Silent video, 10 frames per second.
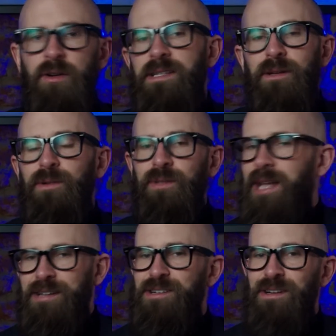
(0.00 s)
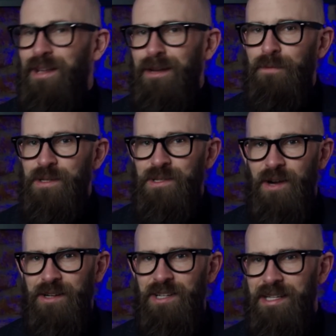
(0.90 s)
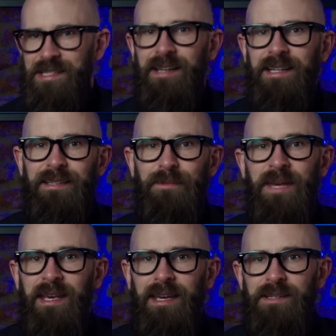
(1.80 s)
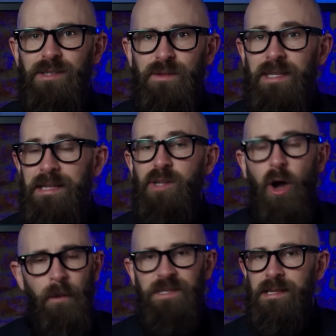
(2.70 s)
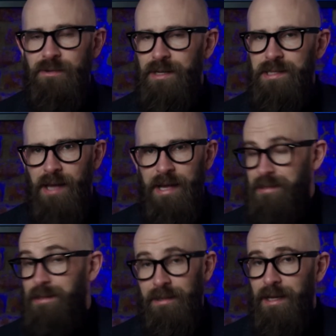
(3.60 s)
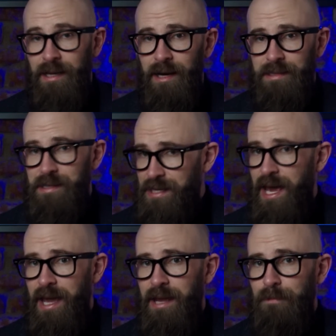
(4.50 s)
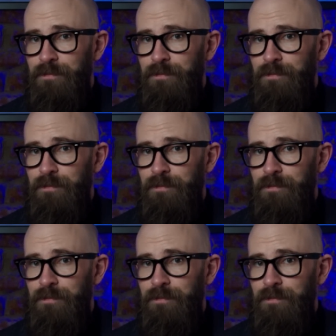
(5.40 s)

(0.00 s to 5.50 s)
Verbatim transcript: critical national infrastructure, turning them into the top secret sites that they are today.